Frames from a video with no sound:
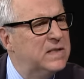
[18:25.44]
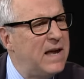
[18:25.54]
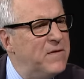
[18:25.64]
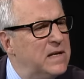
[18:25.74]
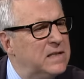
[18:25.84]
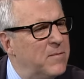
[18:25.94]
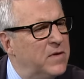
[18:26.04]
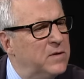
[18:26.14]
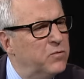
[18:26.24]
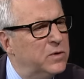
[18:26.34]
seventy some
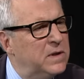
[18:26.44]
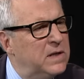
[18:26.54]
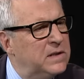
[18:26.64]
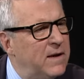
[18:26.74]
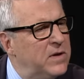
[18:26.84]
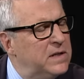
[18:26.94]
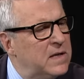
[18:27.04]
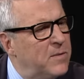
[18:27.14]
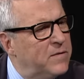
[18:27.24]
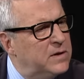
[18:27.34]
of the, the seventy
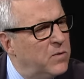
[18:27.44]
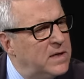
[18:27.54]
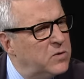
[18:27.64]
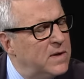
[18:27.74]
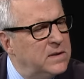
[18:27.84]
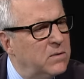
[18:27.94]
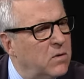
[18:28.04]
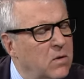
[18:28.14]
some of these restaurants that